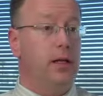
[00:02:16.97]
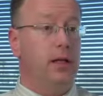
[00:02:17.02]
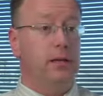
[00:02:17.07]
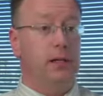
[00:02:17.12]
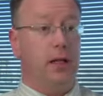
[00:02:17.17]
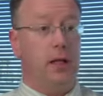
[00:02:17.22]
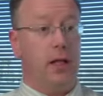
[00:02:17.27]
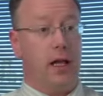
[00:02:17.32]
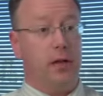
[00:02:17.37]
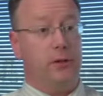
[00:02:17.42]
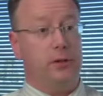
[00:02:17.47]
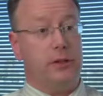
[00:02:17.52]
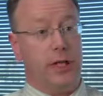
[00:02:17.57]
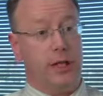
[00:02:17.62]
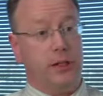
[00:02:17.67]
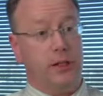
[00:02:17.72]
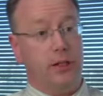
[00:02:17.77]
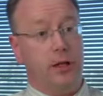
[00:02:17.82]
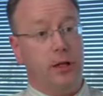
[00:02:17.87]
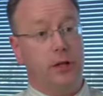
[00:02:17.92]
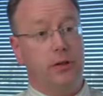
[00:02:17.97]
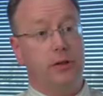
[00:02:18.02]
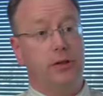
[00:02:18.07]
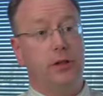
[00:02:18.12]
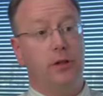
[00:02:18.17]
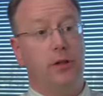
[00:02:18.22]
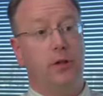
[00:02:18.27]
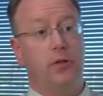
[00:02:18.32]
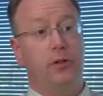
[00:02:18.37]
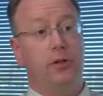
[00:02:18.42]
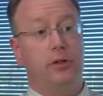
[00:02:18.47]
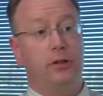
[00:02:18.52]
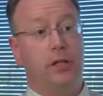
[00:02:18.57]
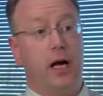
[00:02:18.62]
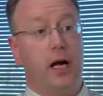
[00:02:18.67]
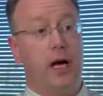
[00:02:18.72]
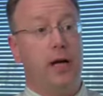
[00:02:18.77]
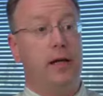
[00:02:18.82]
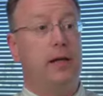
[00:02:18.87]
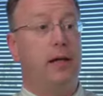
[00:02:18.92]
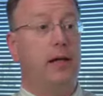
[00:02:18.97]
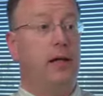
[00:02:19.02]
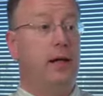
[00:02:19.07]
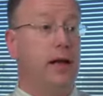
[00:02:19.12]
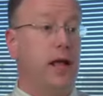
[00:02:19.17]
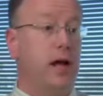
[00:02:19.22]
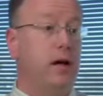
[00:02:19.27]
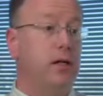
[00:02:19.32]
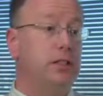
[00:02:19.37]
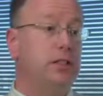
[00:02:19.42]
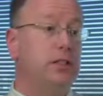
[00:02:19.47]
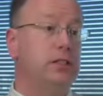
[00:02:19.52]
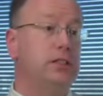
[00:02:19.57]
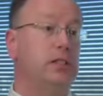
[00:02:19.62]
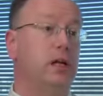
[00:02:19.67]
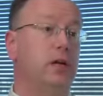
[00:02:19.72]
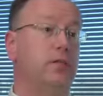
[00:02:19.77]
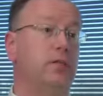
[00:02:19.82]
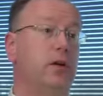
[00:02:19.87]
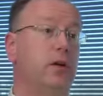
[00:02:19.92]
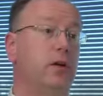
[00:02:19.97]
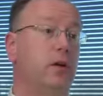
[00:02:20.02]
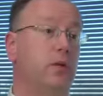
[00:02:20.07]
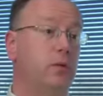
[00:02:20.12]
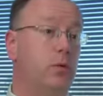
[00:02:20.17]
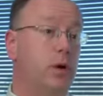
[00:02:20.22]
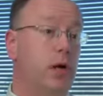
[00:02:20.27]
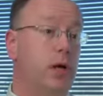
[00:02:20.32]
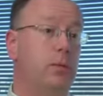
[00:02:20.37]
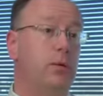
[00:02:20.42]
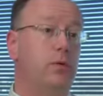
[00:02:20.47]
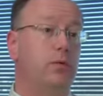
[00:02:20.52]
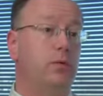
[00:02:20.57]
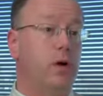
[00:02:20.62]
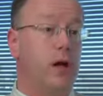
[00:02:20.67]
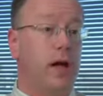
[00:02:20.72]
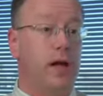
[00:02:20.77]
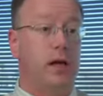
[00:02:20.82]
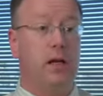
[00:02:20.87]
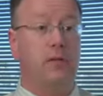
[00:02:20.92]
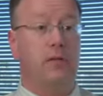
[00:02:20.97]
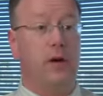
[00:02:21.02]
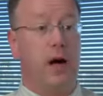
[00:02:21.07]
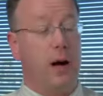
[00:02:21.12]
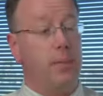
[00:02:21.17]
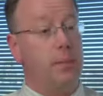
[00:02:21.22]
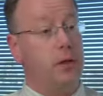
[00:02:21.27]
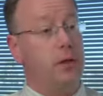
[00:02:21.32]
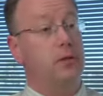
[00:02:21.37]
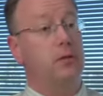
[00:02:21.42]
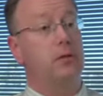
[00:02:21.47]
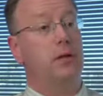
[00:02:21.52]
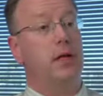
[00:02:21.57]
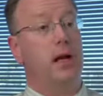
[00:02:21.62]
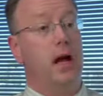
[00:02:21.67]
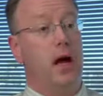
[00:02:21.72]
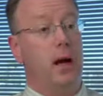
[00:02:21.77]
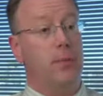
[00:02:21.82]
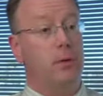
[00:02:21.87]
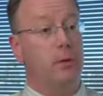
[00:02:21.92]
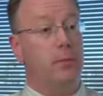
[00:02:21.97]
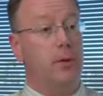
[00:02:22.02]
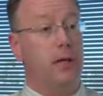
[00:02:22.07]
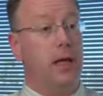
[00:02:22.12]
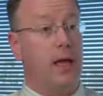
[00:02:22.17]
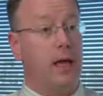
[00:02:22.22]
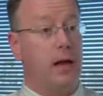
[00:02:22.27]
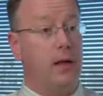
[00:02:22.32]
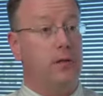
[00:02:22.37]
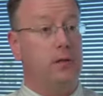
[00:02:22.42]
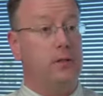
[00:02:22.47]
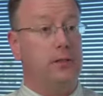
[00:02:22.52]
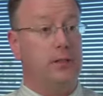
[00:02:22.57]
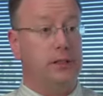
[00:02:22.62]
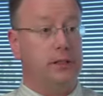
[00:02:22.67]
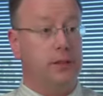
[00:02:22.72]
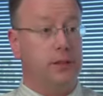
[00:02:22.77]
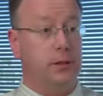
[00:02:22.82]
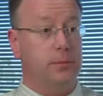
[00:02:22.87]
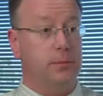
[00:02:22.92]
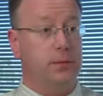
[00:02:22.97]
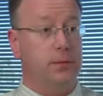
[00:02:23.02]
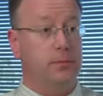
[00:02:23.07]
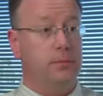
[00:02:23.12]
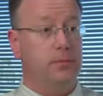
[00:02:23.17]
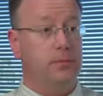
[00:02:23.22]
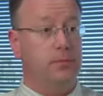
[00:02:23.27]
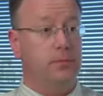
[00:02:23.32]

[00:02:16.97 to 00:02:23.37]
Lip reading: that allows engineers to do design and analysis of an incredible variety of optical and optomechanical systems.